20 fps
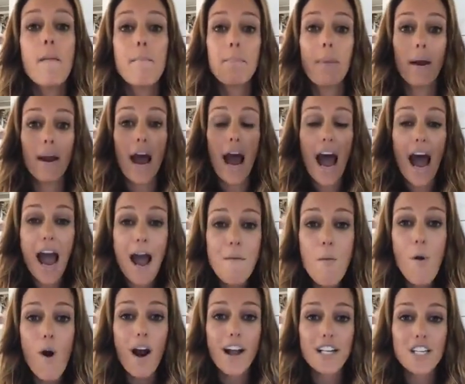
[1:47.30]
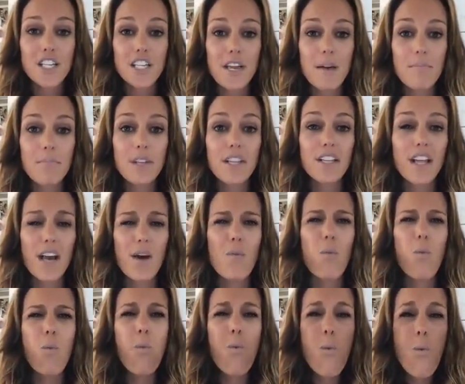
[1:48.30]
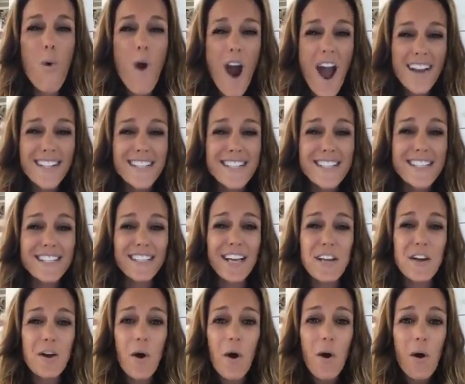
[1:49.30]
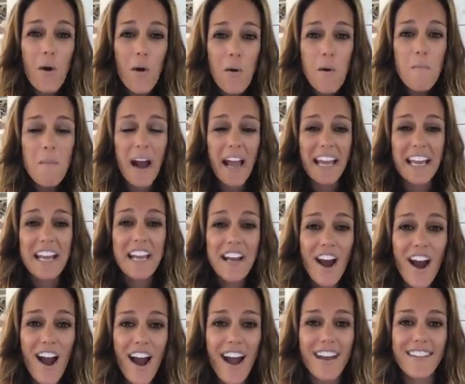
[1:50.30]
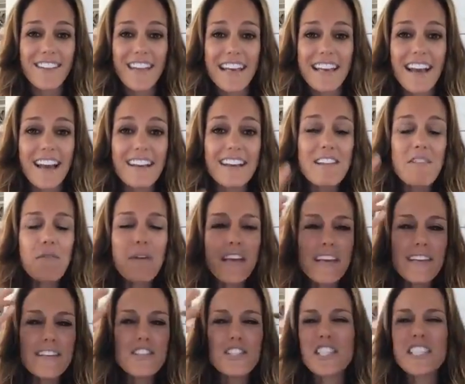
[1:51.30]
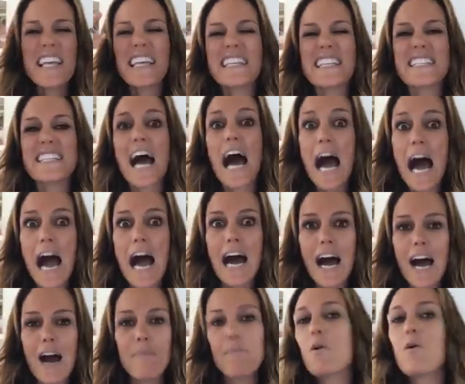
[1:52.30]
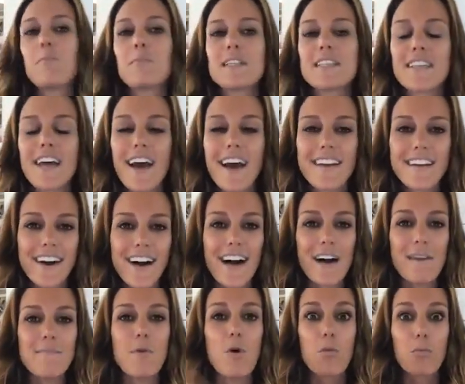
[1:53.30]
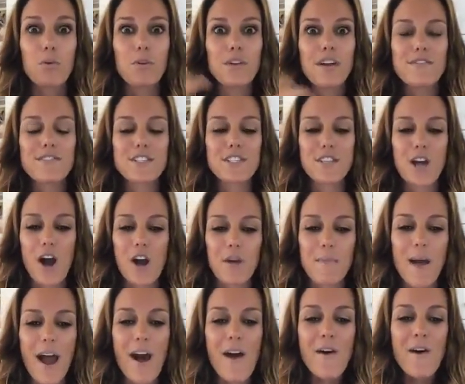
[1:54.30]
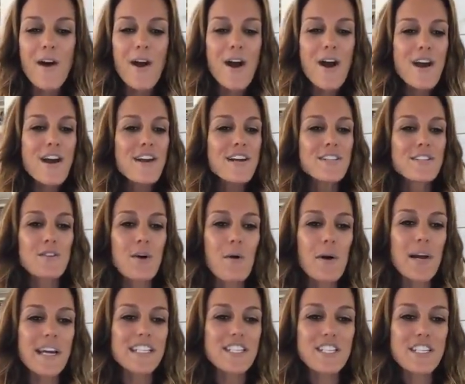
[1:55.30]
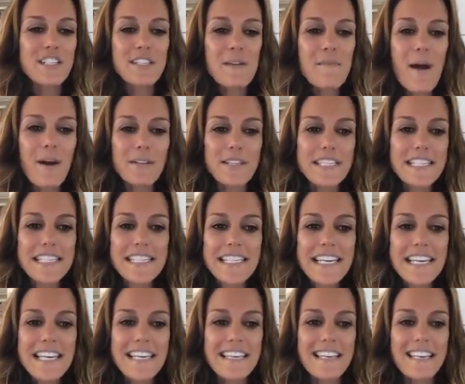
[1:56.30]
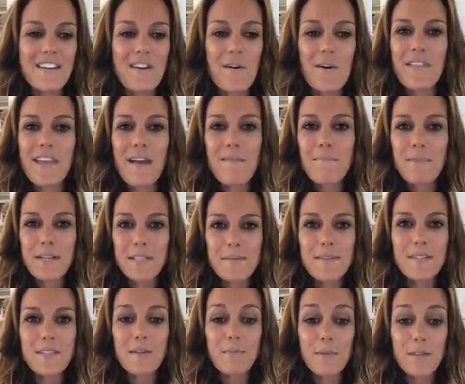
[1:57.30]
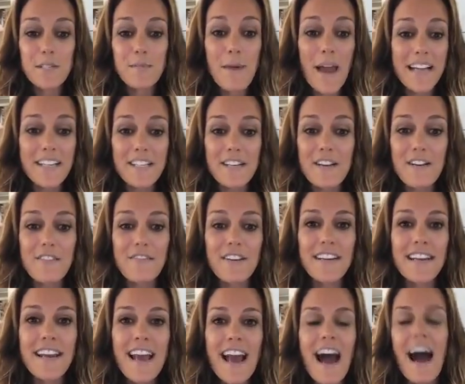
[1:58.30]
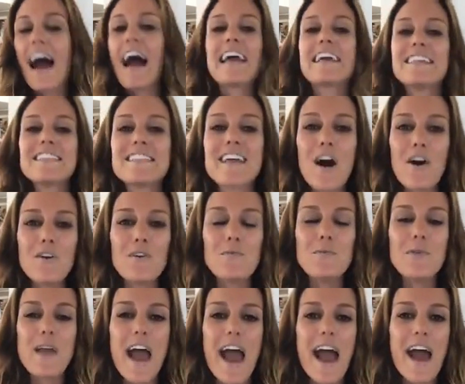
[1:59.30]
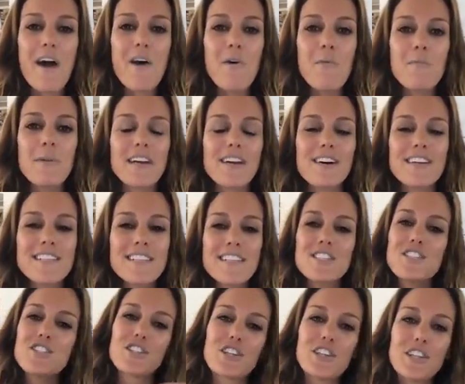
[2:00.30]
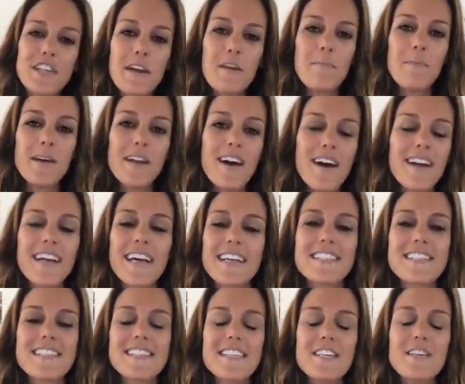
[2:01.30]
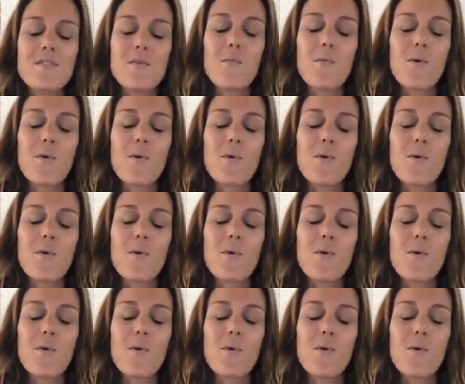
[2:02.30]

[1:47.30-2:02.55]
But I'm watching it being like, what? Like, oh my God. Like, it's just like this aha moment that Oprah loves to talk about. So it's just about and that brings me into perspective. And I can tell you now, because of the journey I've been on, I see the